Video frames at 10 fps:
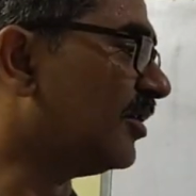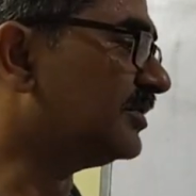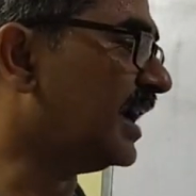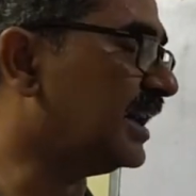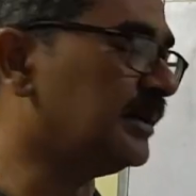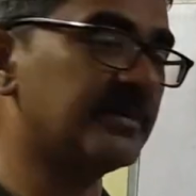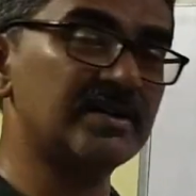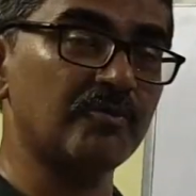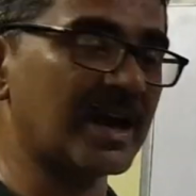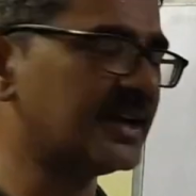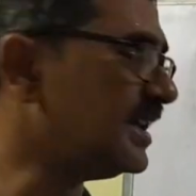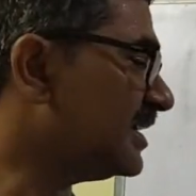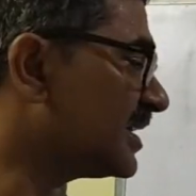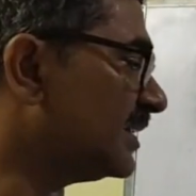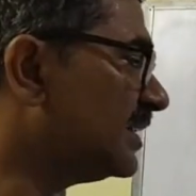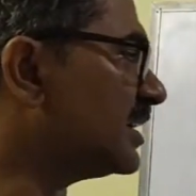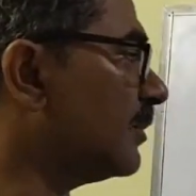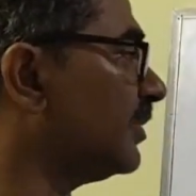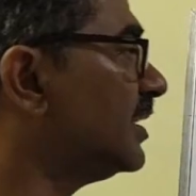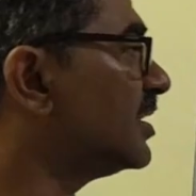the element 1 inside the
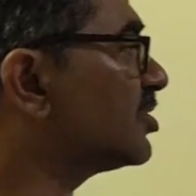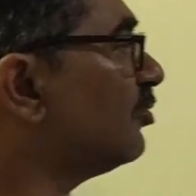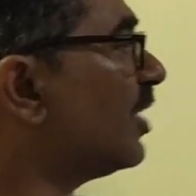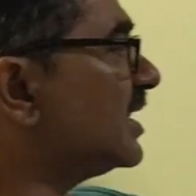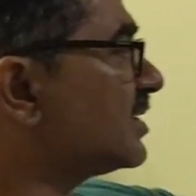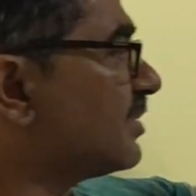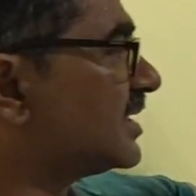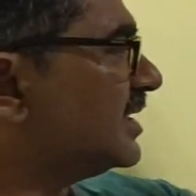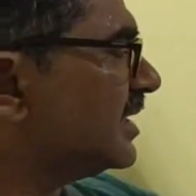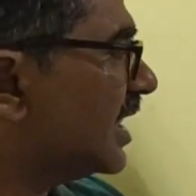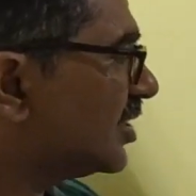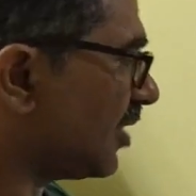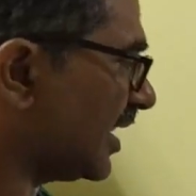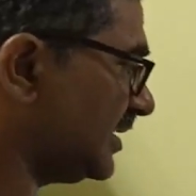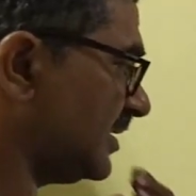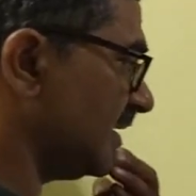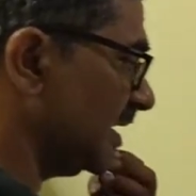tuple. So 1 is present twice.